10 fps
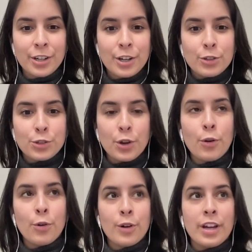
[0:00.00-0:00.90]

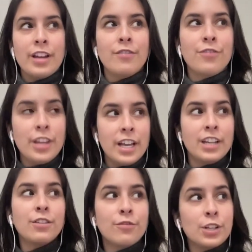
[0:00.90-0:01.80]
So if the
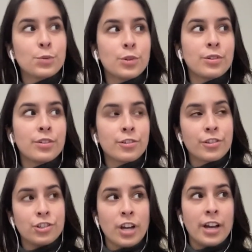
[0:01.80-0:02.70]
individual or
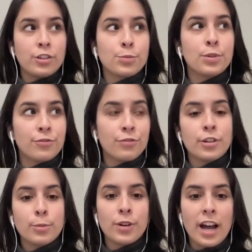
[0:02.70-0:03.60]
the child's
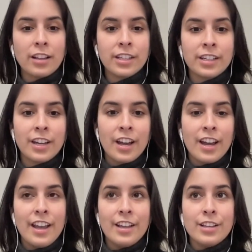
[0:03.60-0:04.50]
preferred modality
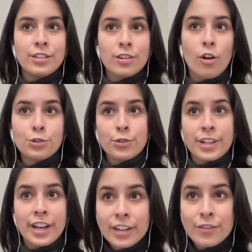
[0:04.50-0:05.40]
is also the
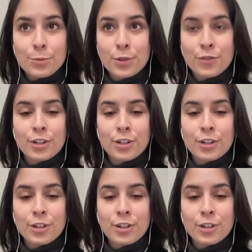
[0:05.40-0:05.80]
caregiver's preferred